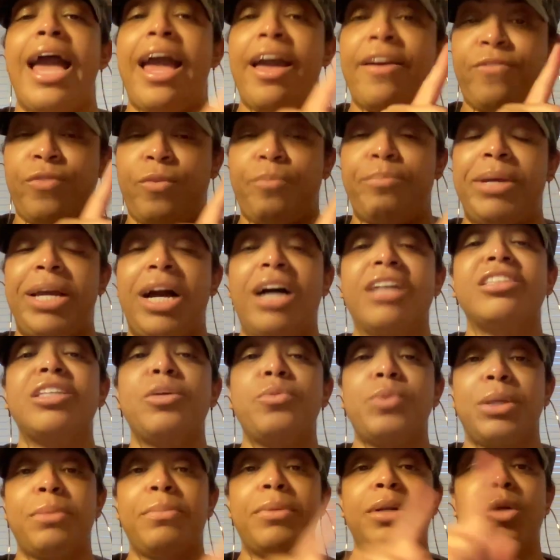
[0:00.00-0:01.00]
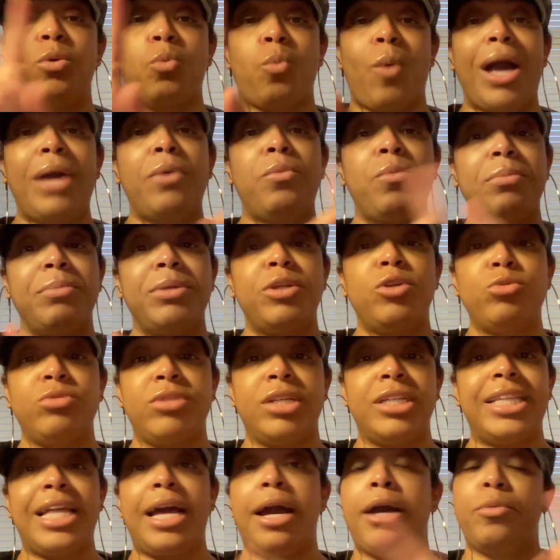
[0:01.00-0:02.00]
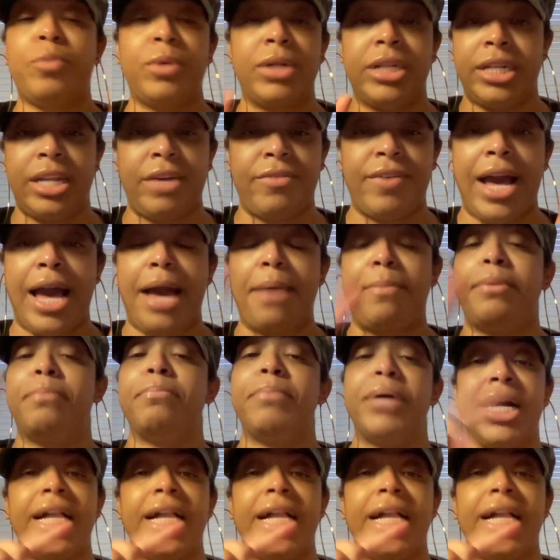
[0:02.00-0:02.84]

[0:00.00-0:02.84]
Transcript: If Beyonce would have been a white woman who did that, it would have never happened.